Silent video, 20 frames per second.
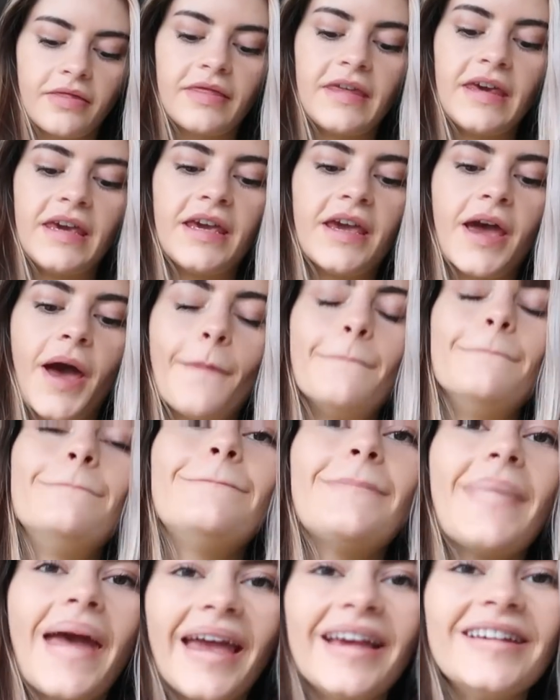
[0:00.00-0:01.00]
The
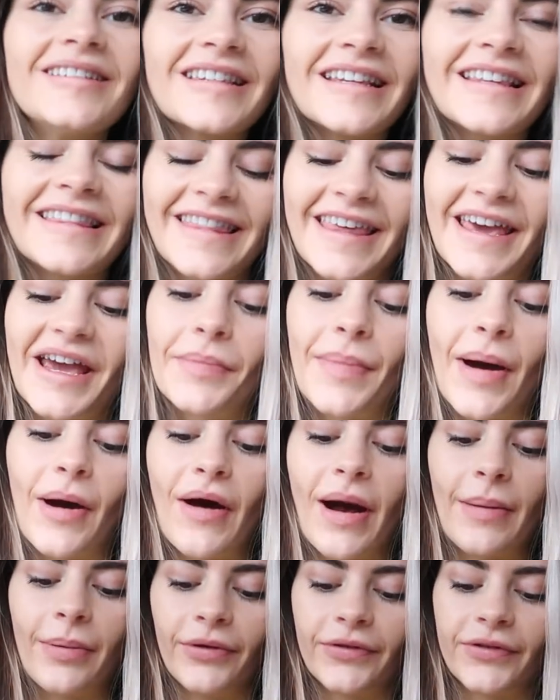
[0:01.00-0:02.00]
amazing thing
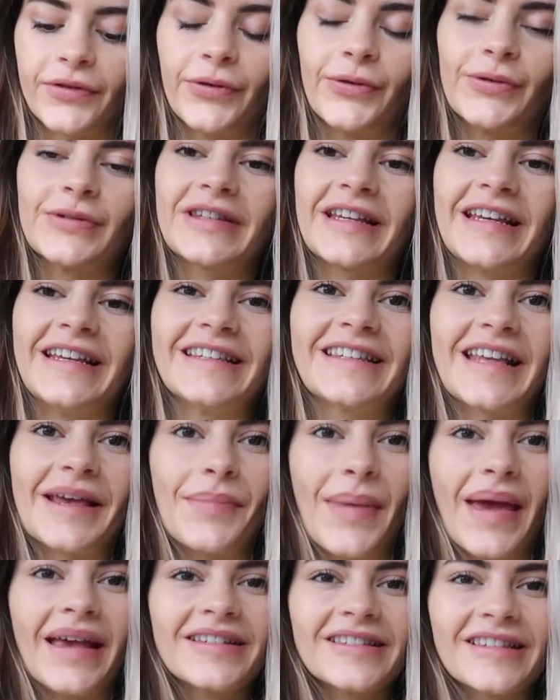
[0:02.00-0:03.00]
about applesauce is
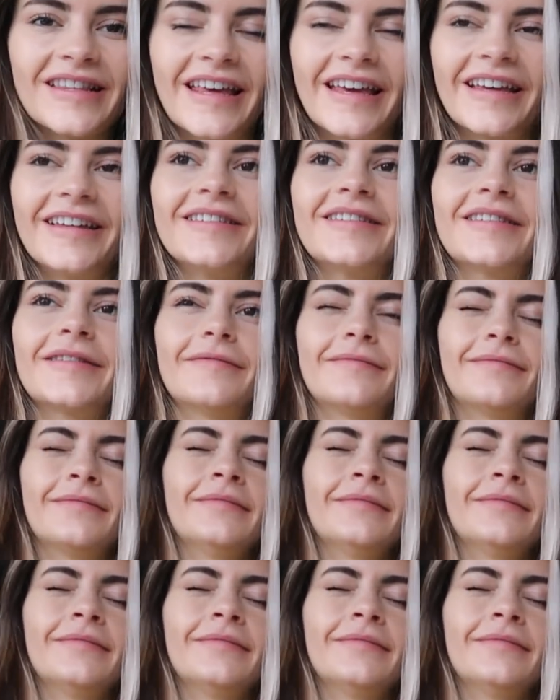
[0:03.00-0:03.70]
it makes things...